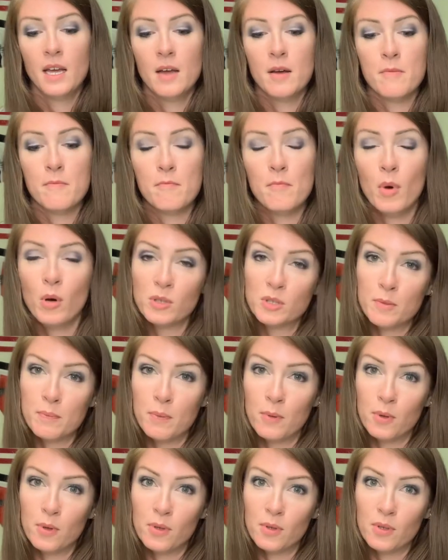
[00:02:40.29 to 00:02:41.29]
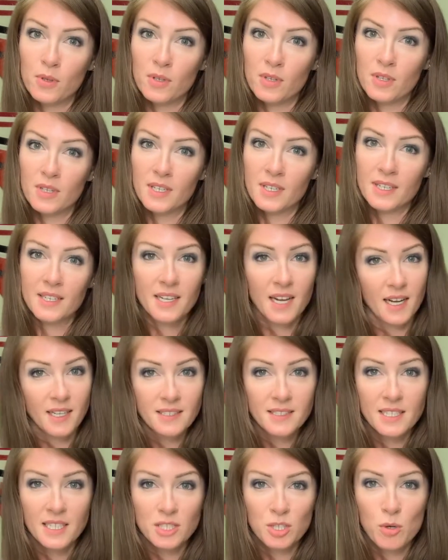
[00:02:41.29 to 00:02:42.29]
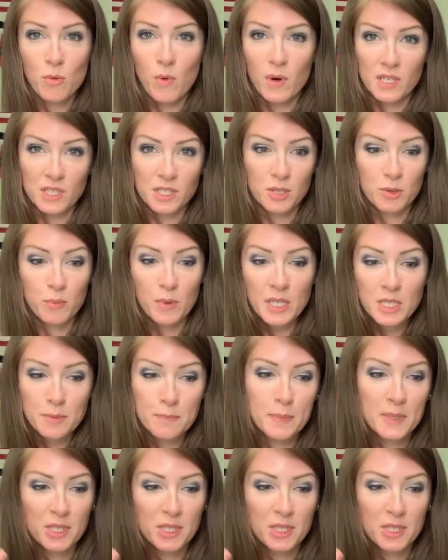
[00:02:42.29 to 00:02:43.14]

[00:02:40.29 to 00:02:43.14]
multiple guns that you want to switch,